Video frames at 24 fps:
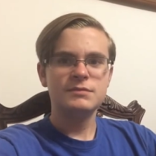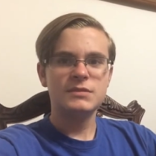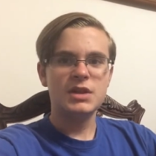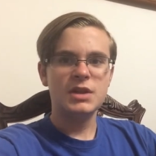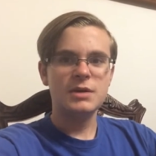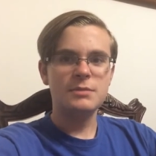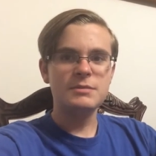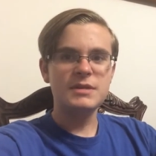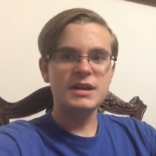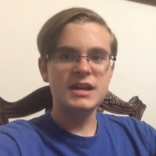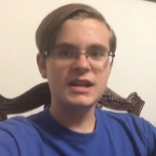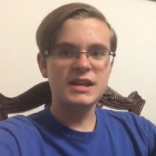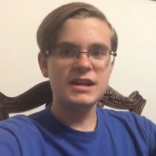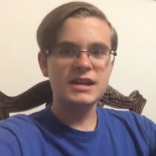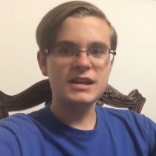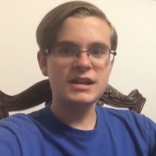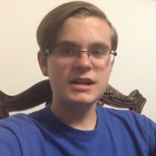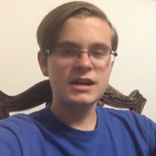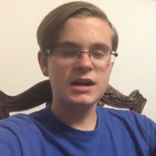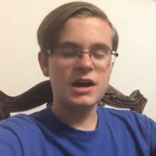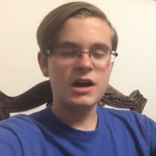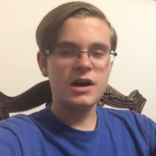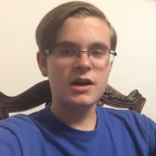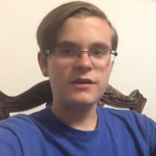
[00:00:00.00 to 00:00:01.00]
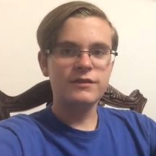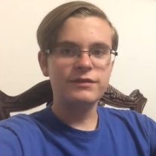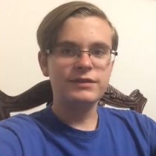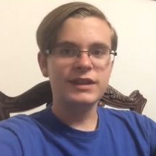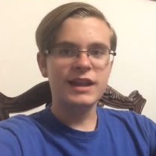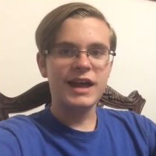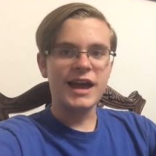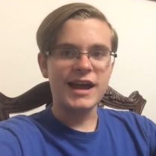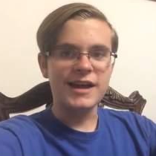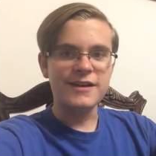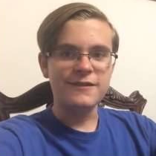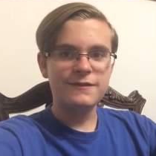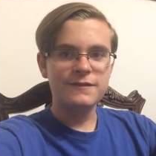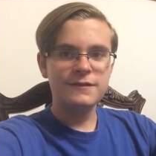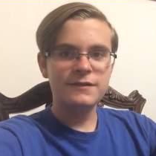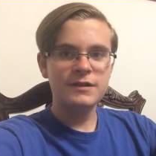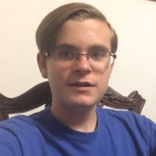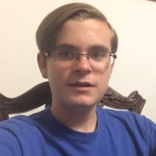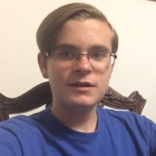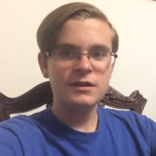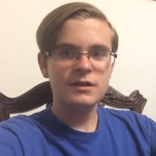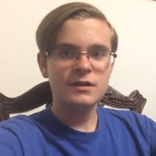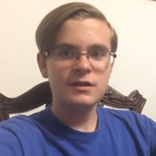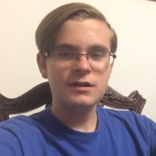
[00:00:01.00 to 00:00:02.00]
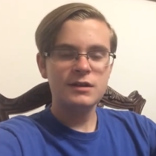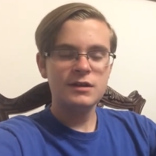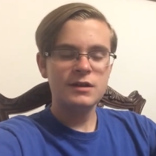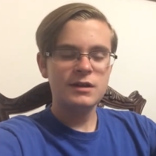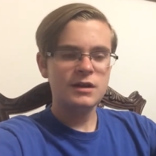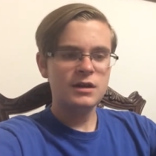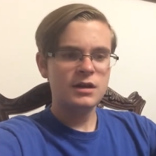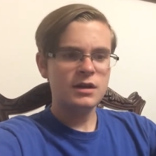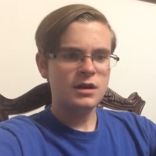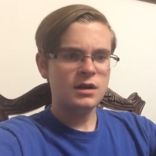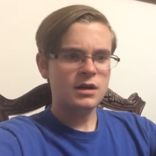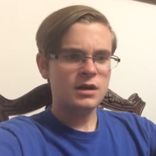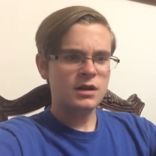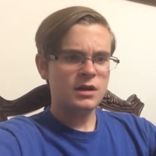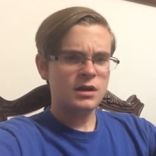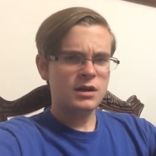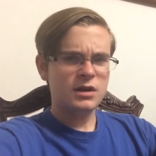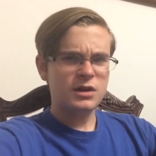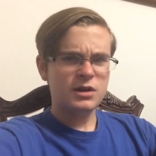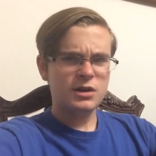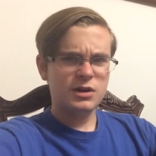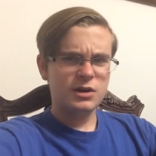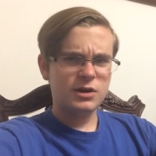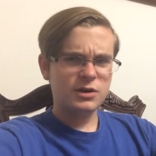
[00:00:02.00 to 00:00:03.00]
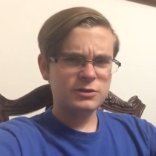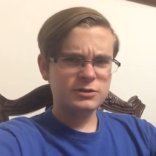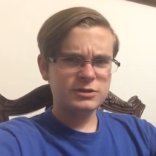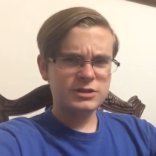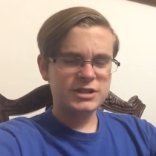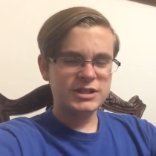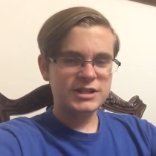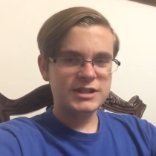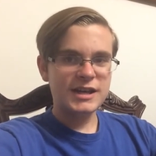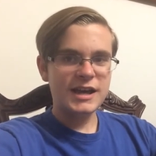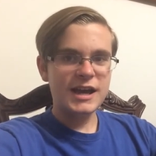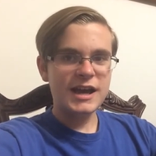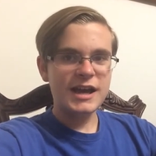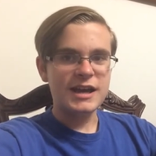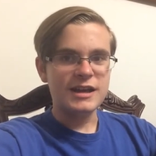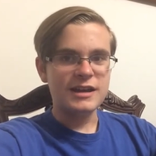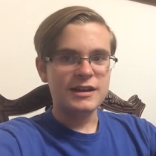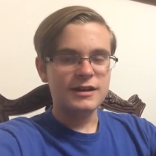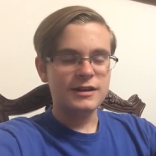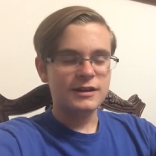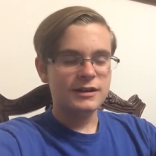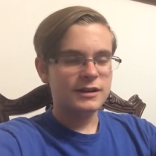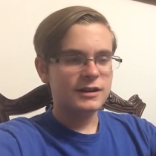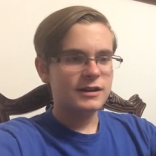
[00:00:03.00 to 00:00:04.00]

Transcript: The meaning of life. Okay.